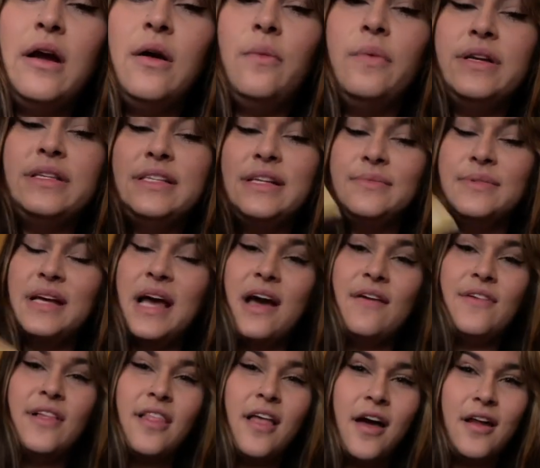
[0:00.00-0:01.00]
We seem to have
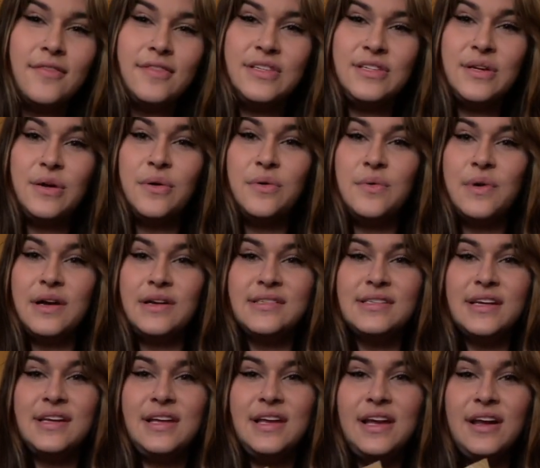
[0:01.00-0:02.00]
a lot of stonewares
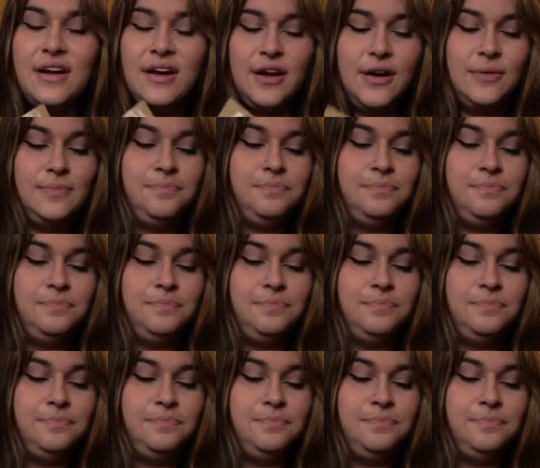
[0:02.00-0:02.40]
in here.